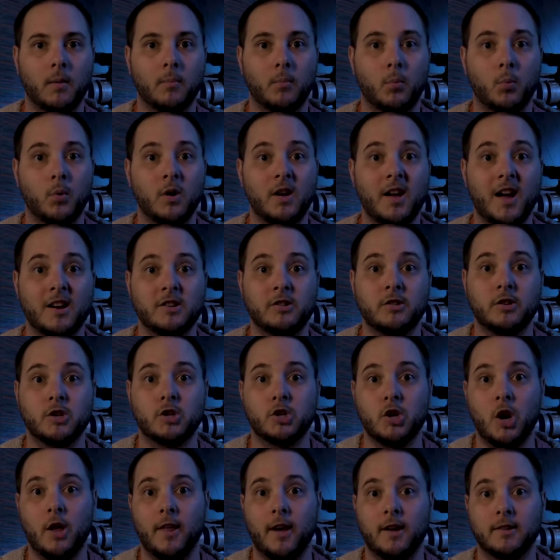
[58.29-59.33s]
we actually
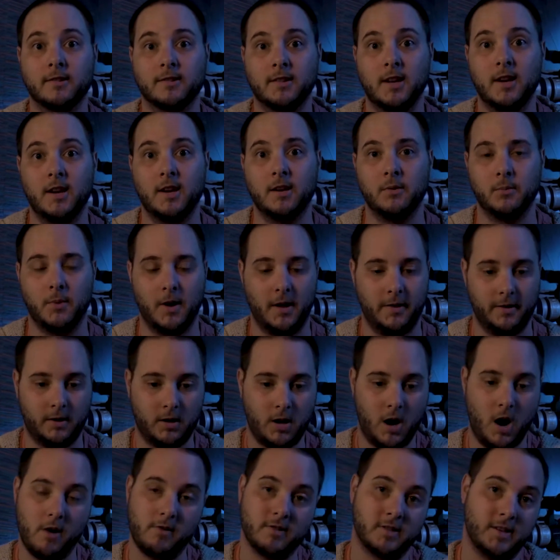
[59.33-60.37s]
shot that scene where the
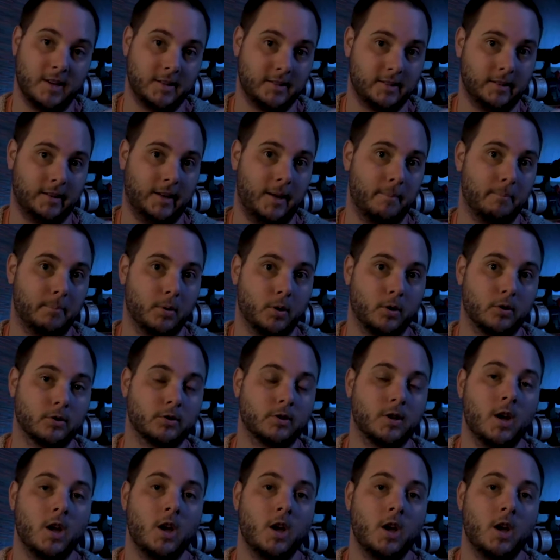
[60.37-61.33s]
car is next to the lamppost.